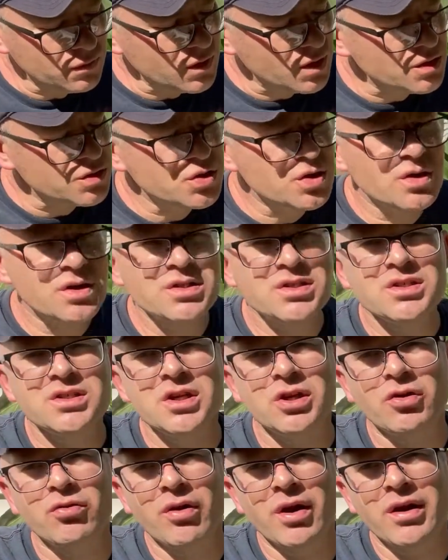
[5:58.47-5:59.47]
So this is
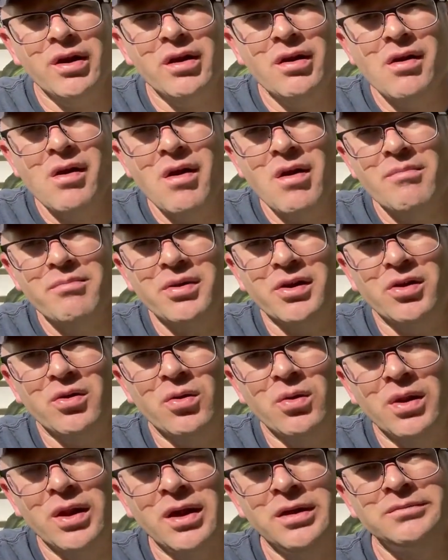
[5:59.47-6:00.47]
Negretta
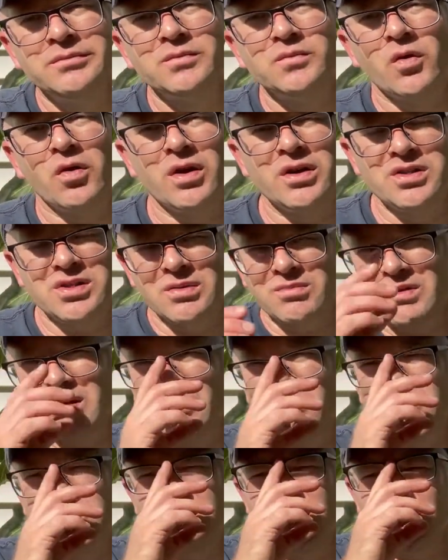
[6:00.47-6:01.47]
Piccola, or I
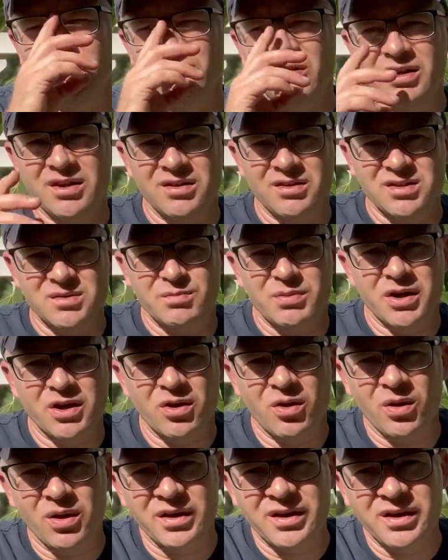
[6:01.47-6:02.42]
sometimes see it written as Piccola